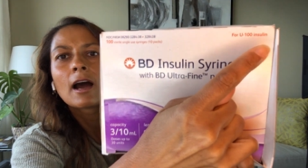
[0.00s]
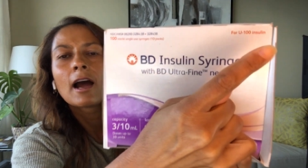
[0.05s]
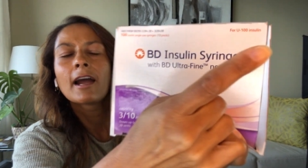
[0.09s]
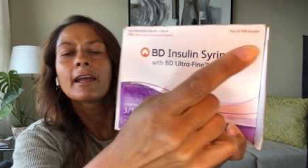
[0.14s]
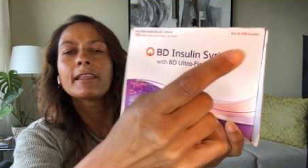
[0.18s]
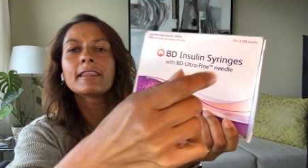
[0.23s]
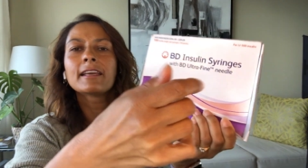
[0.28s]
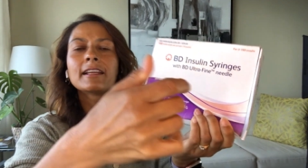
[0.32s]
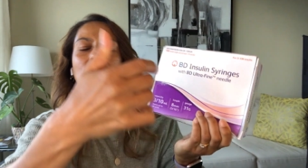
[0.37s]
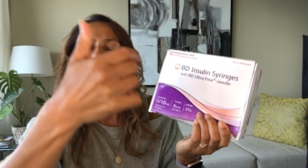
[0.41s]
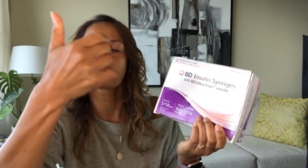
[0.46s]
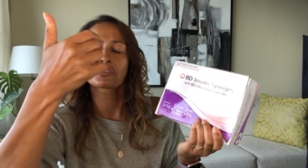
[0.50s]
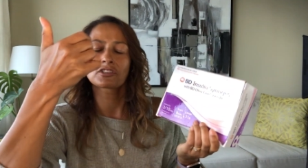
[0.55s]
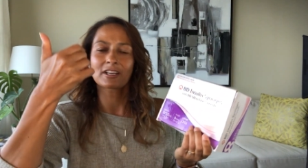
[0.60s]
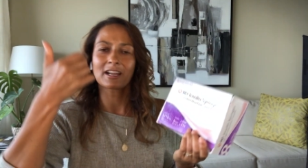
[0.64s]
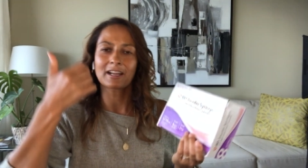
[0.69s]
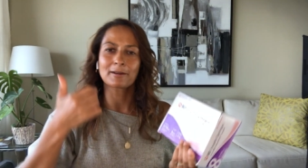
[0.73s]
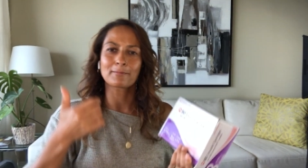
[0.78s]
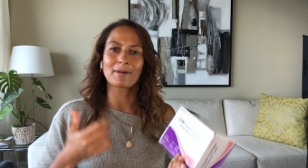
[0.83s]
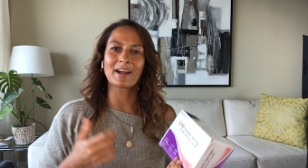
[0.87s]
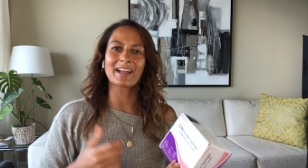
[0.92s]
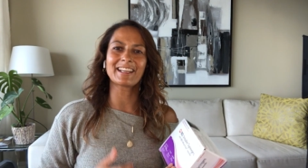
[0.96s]
I then
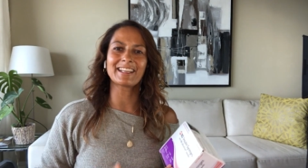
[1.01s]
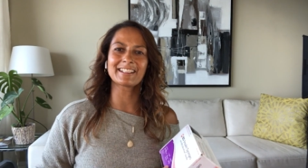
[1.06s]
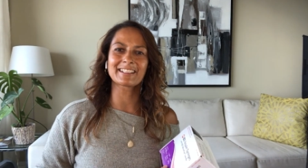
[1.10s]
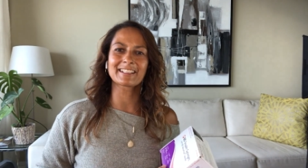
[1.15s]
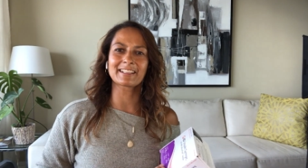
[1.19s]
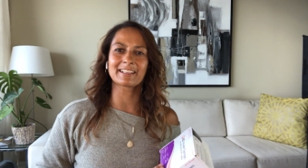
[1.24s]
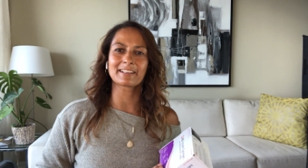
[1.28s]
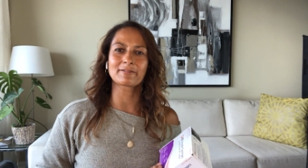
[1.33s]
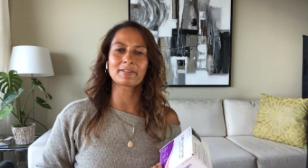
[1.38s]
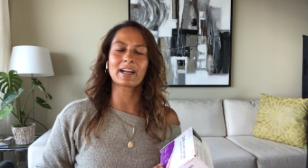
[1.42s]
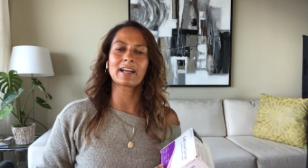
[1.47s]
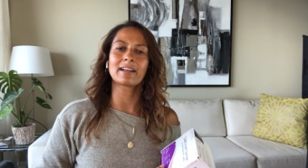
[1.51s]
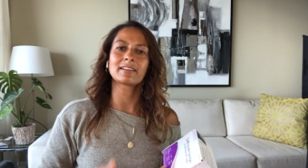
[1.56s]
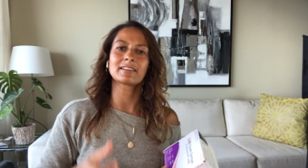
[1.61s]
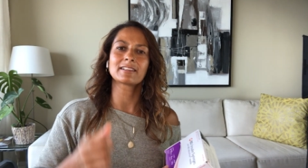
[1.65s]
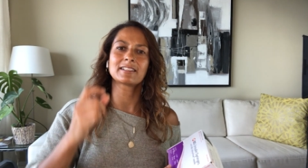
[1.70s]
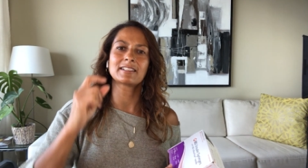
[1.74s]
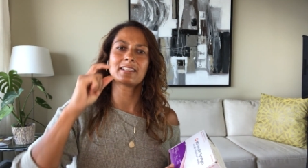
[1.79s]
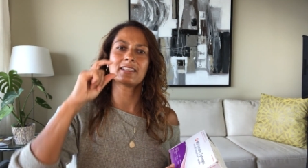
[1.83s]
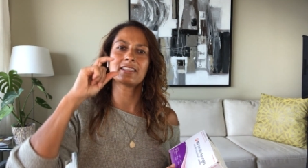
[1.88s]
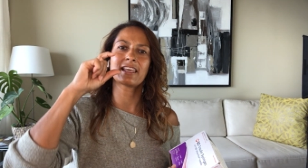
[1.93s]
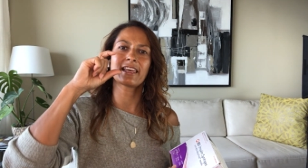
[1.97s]
check my insulin vial and
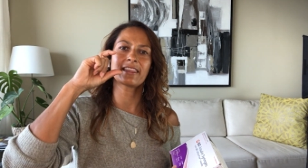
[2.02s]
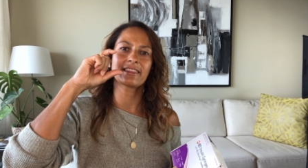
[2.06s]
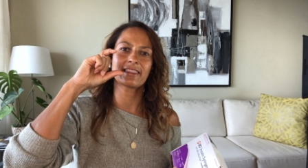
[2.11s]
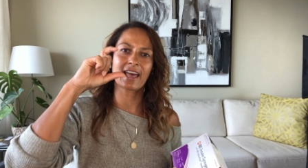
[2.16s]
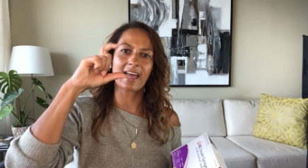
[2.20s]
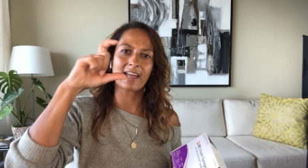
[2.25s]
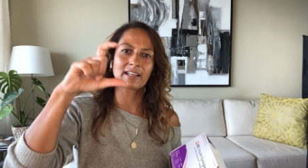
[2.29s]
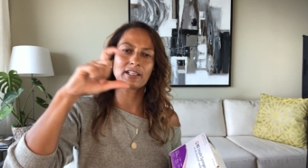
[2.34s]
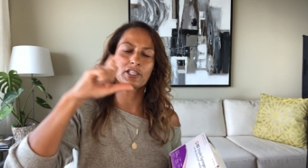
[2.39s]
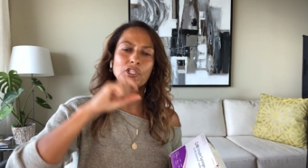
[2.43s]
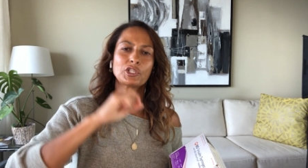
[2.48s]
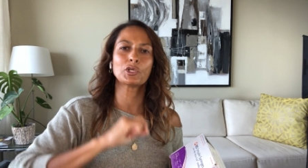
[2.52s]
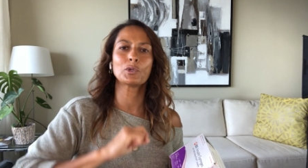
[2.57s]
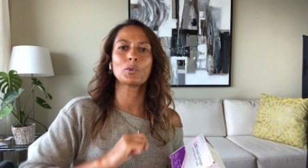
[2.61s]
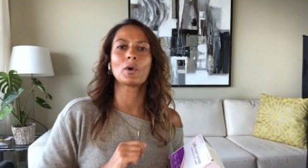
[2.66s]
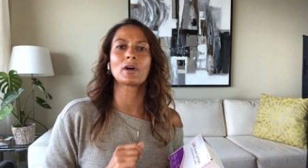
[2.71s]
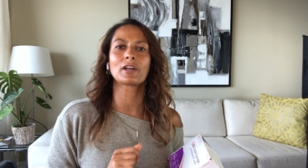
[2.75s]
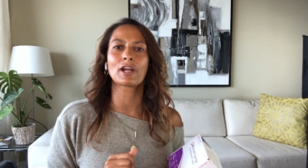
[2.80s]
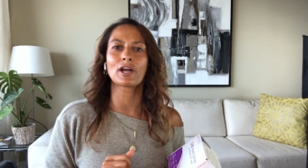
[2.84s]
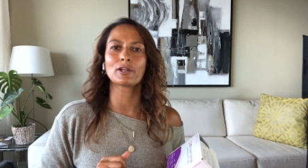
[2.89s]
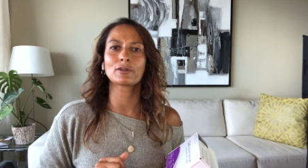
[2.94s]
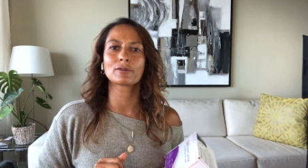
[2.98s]
see that that is
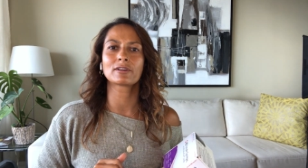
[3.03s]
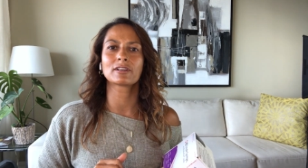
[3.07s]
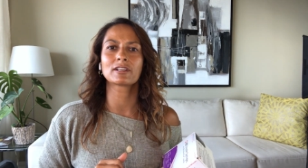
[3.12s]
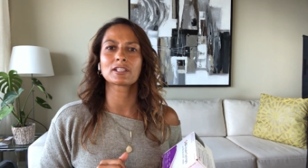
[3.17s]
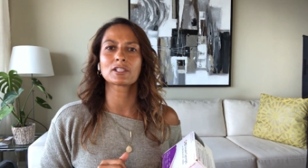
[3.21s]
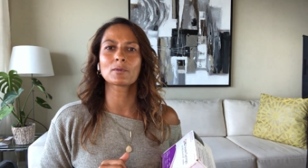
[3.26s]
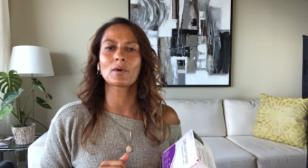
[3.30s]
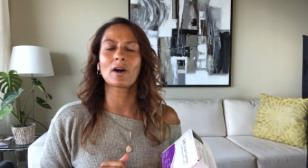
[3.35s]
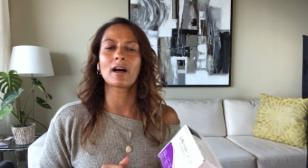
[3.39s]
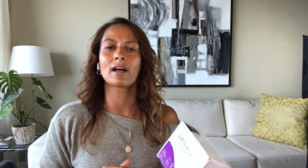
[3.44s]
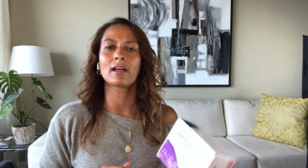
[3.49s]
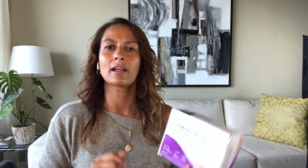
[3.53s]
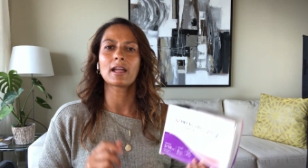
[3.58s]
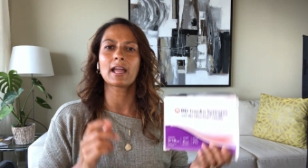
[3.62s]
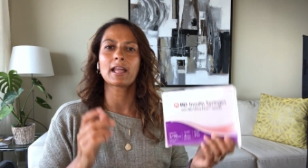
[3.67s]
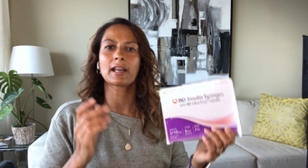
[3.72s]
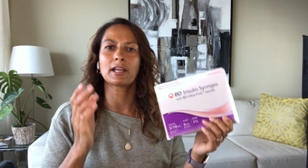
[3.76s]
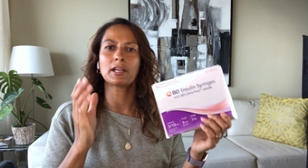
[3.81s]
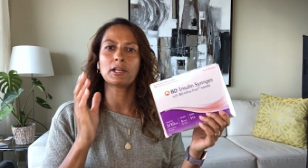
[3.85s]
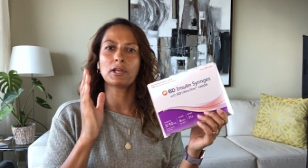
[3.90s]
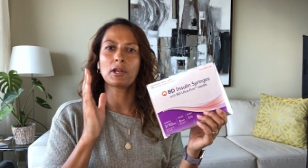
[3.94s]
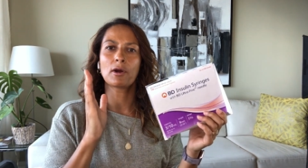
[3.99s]
U100 as well,
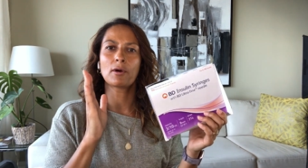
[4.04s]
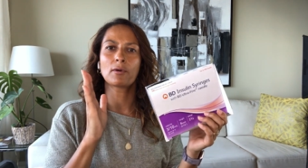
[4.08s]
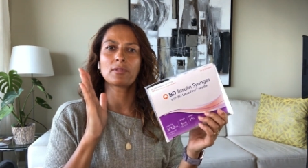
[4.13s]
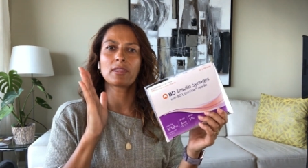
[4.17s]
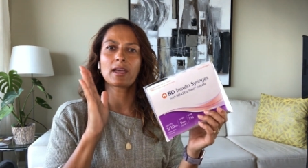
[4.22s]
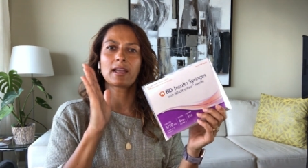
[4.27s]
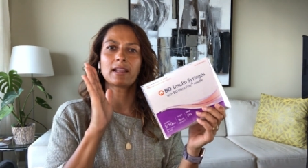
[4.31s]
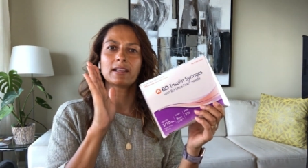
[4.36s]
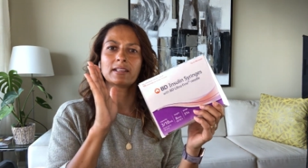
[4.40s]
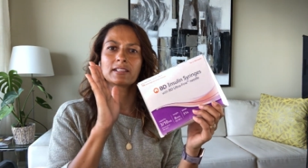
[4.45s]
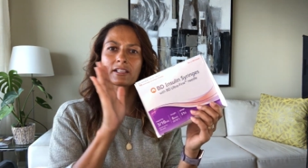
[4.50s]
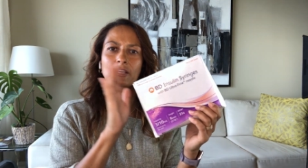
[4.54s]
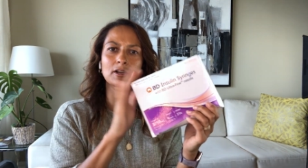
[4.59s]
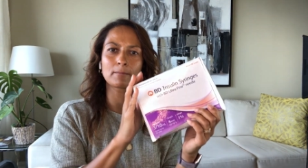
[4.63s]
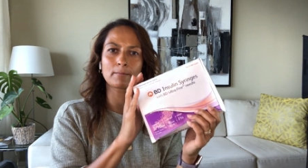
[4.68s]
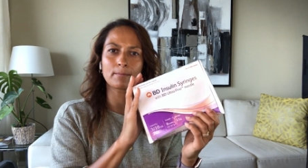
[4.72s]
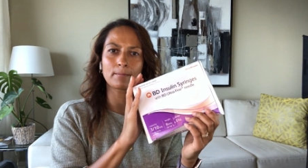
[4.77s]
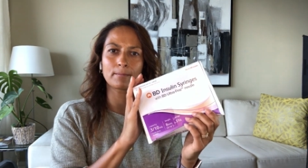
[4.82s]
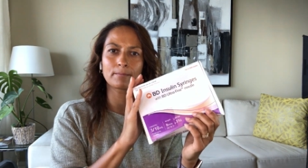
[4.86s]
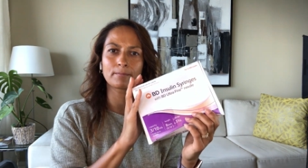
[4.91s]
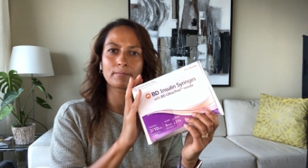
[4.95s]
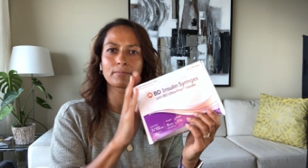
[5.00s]
and I know that it's com
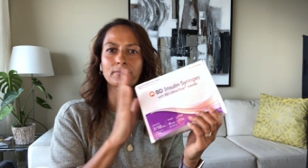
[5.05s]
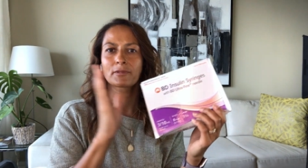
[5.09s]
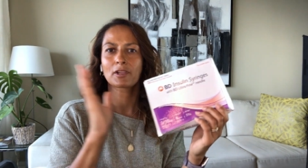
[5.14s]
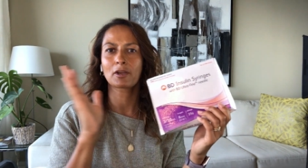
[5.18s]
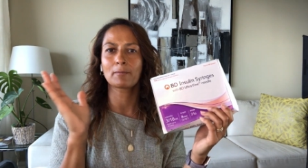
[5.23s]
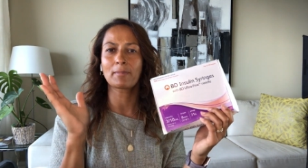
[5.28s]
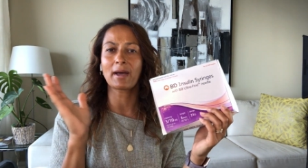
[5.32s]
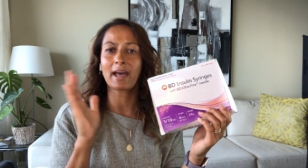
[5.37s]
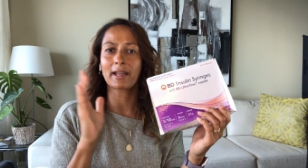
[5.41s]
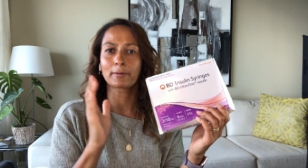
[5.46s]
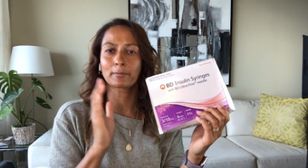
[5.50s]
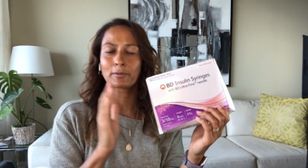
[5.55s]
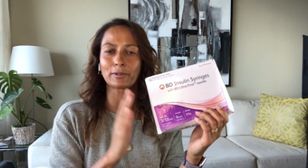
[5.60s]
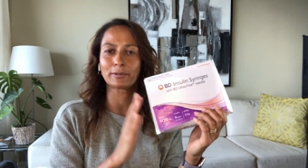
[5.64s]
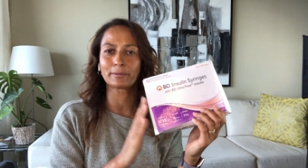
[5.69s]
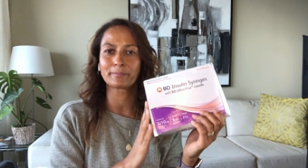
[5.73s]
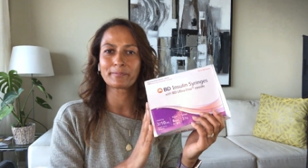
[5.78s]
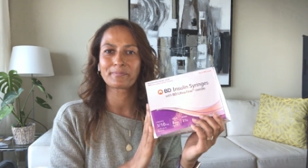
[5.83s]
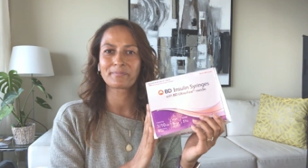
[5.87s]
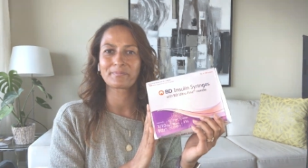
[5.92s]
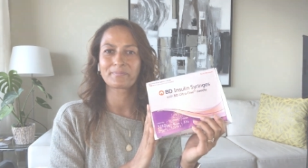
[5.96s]
compatible.